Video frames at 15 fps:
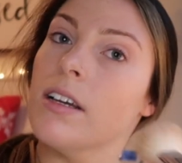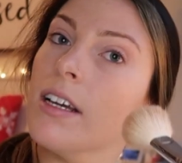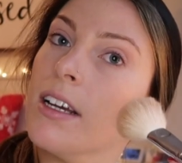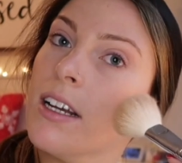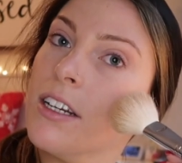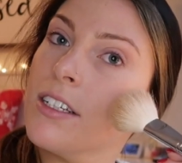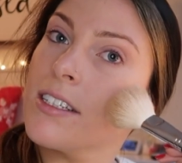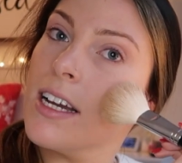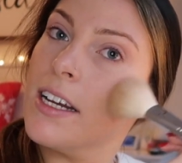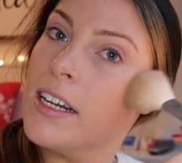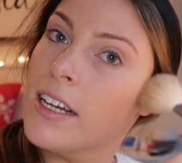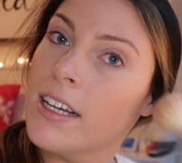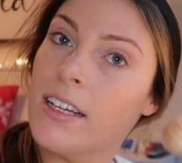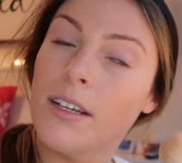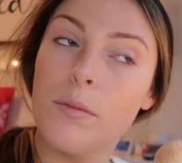And I just kind
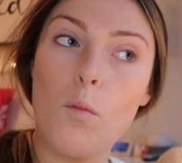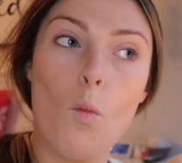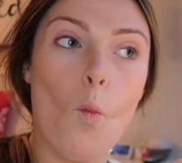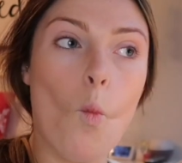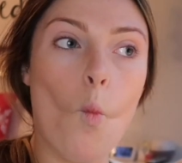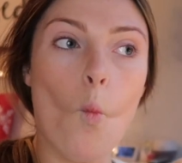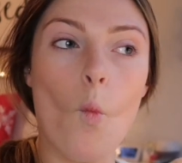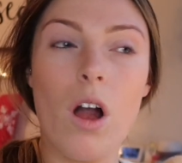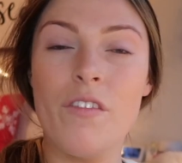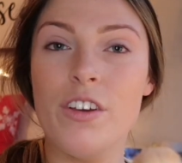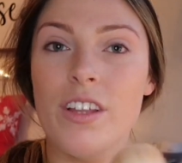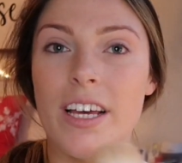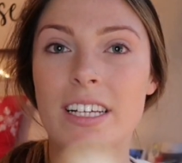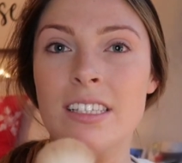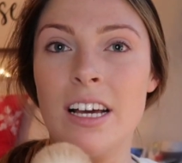of, if
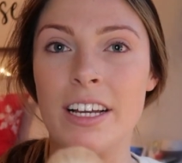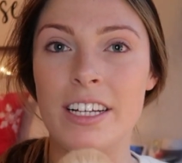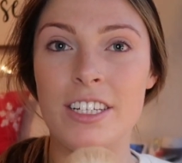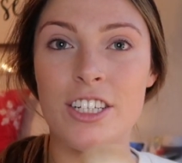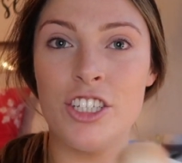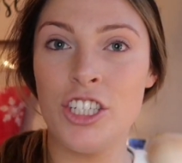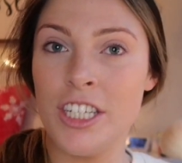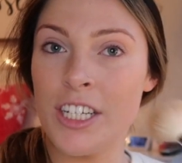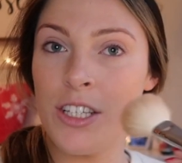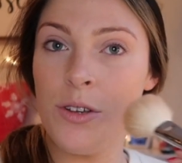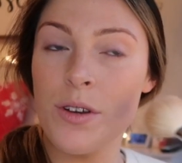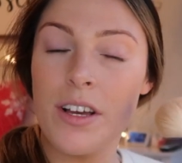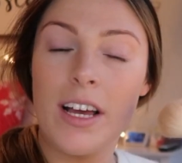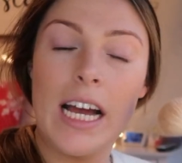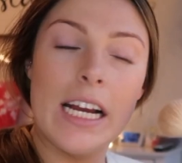you like suck in your cheeks, you
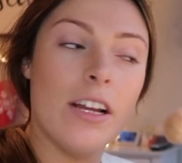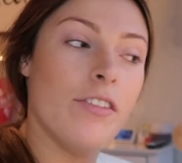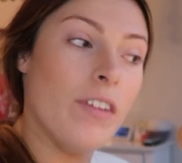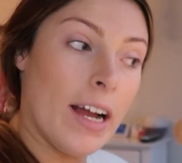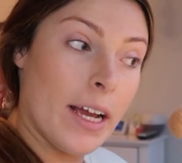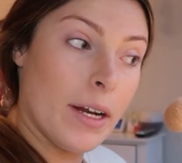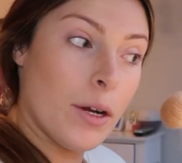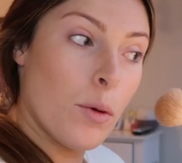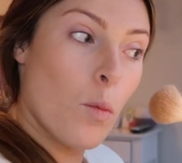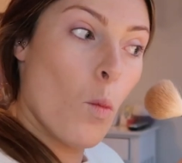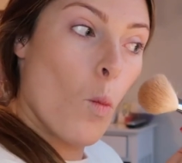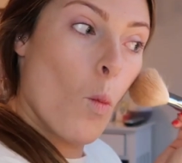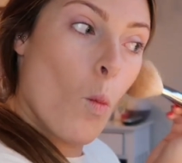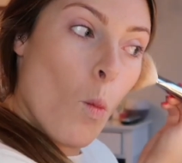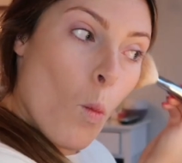can kind of find
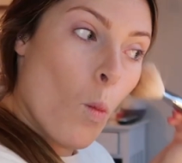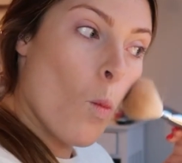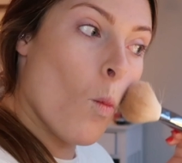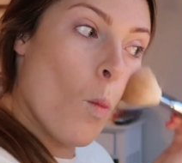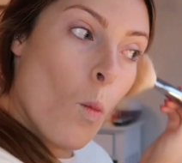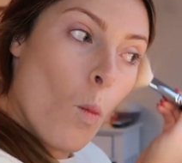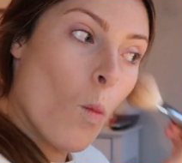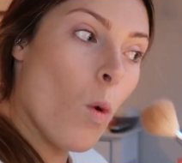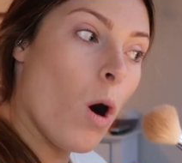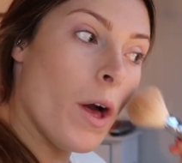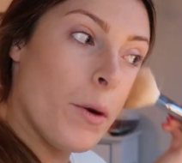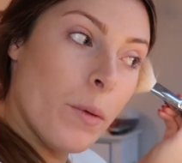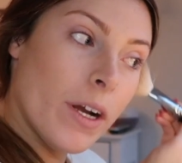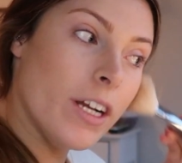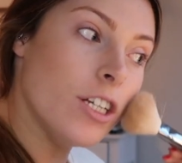
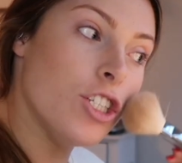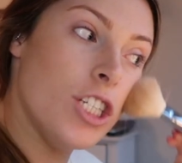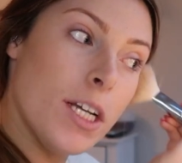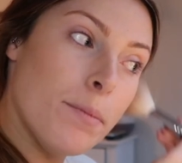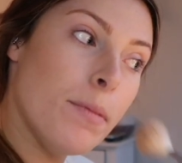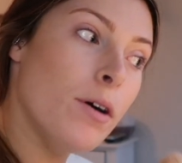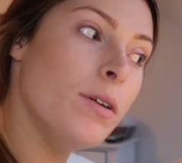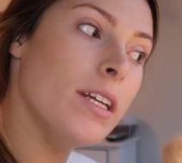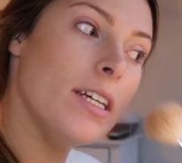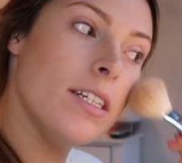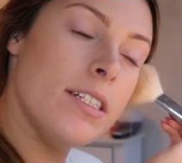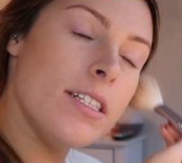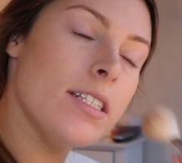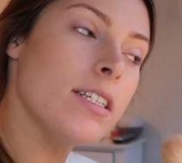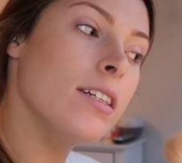like where your cheekbone
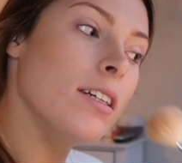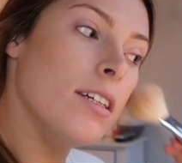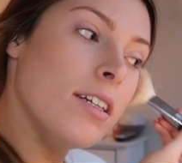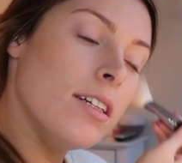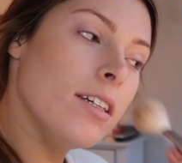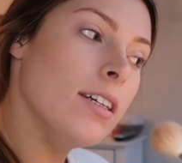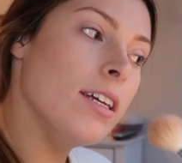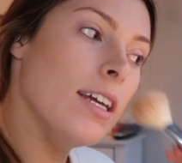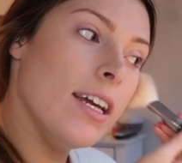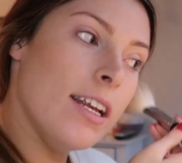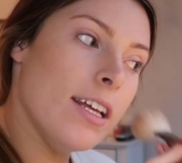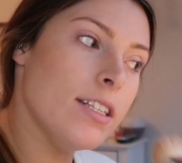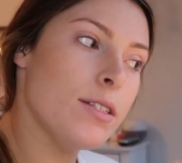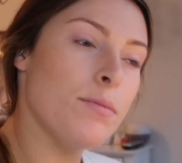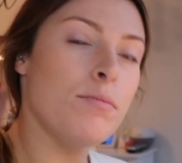is. And
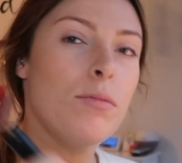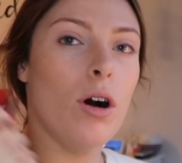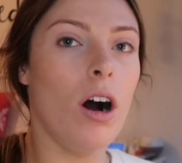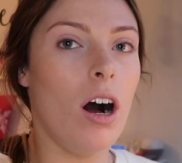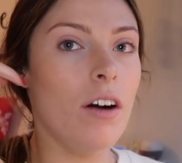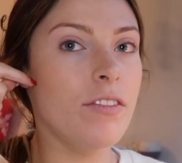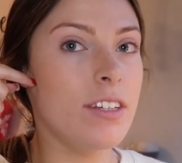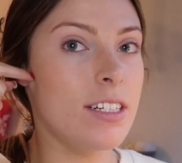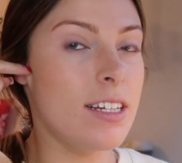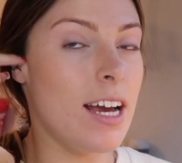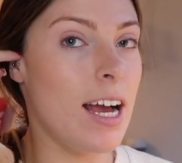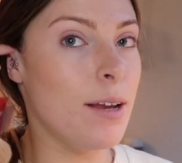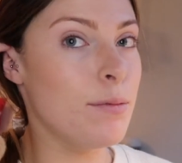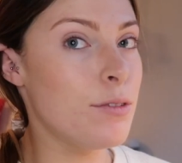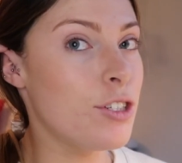it's
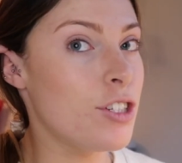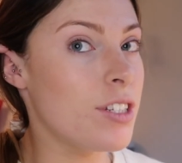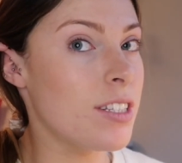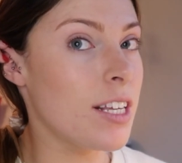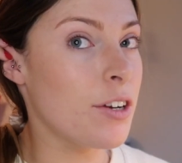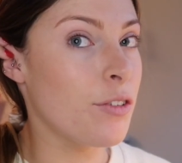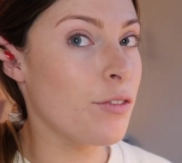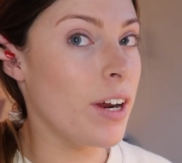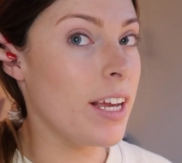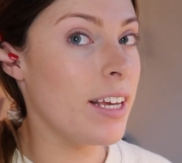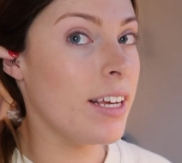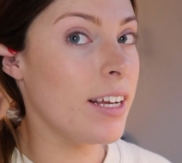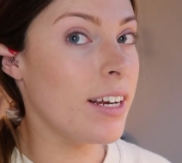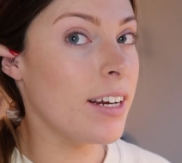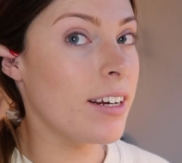oftentimes just like right
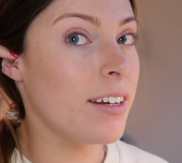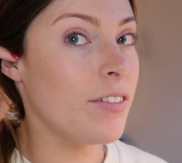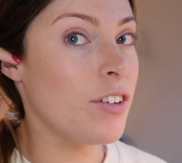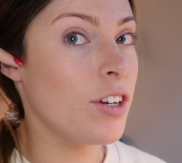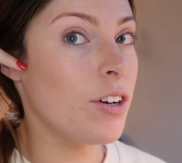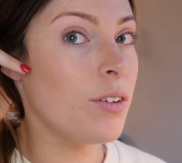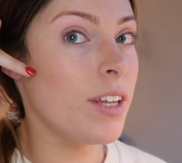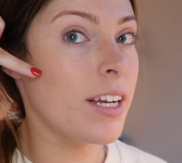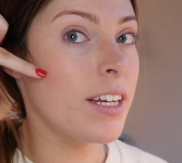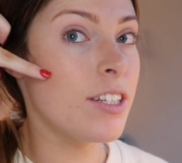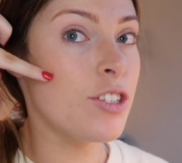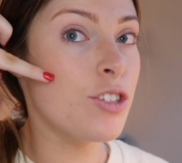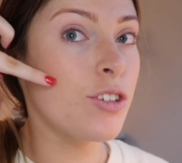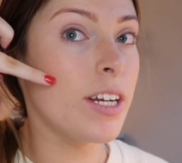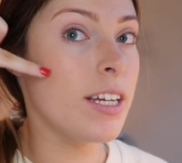here. If you go like a
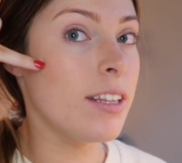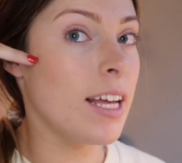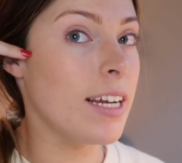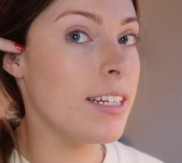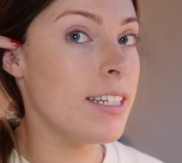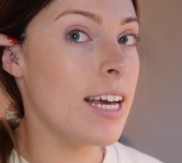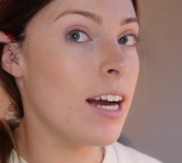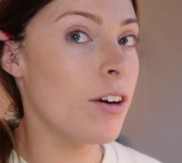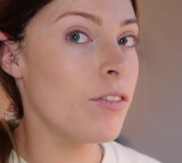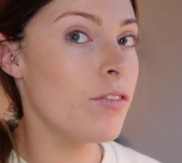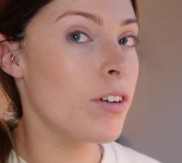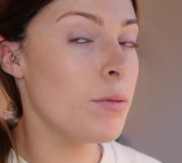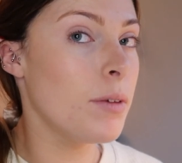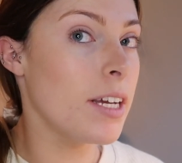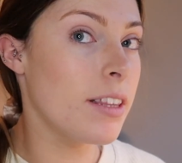straight line down
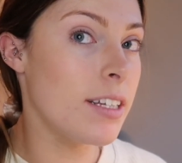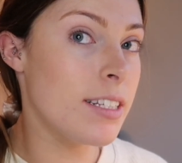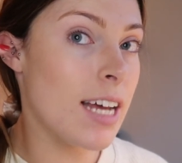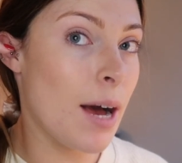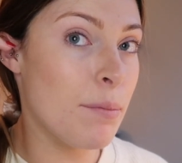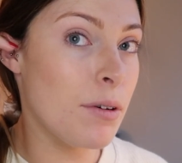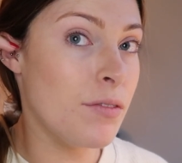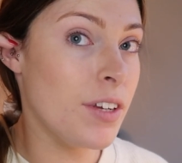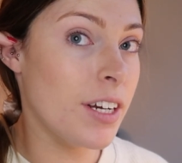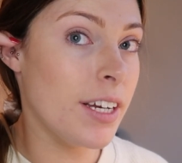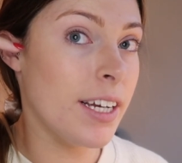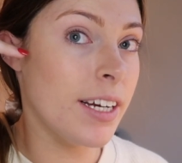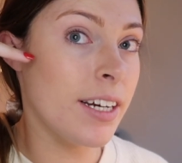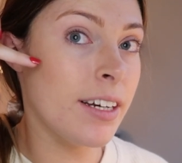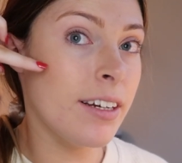from like the top of your
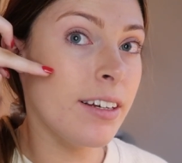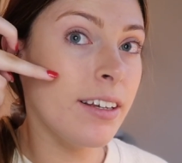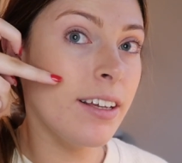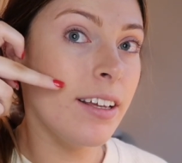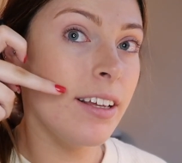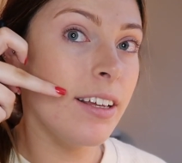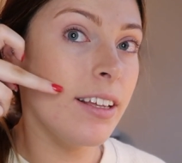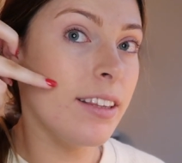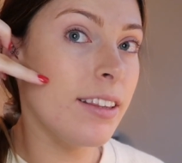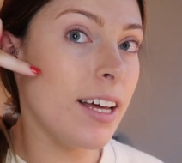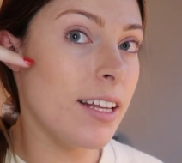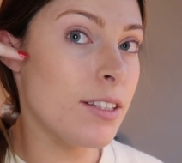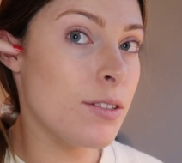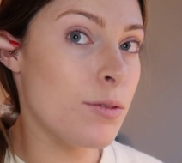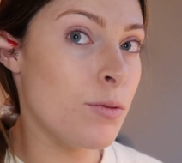ear,
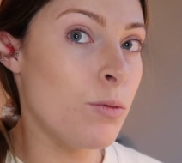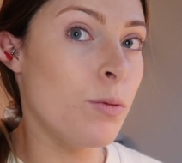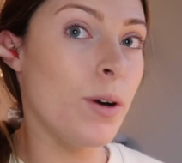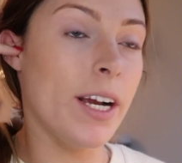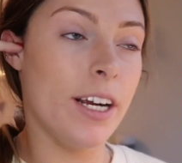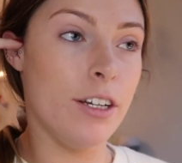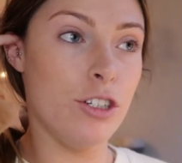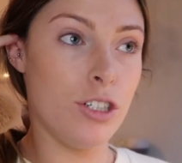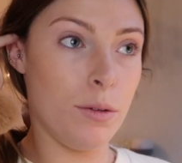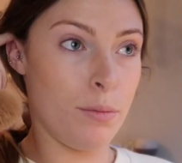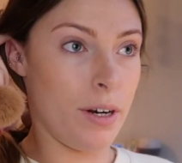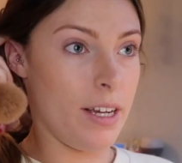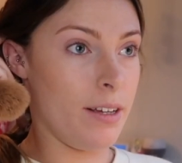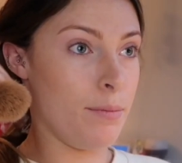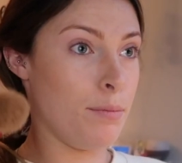that's where you should
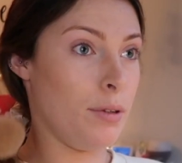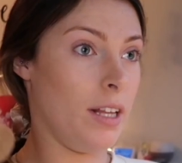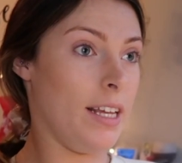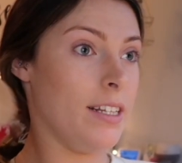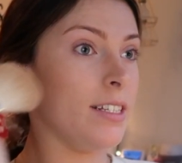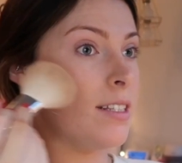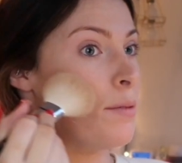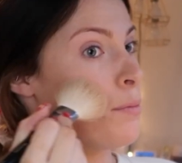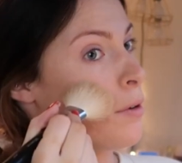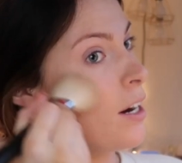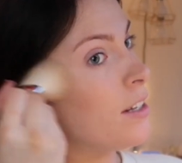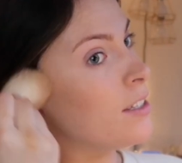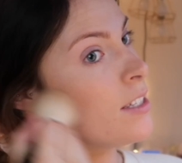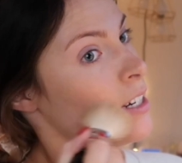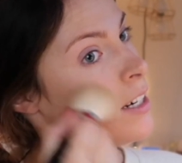place the
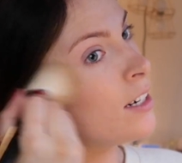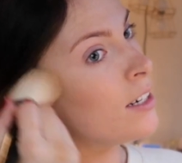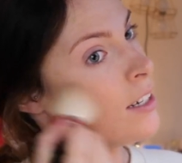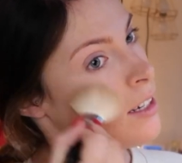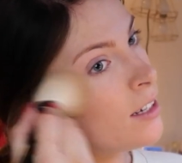bronzer.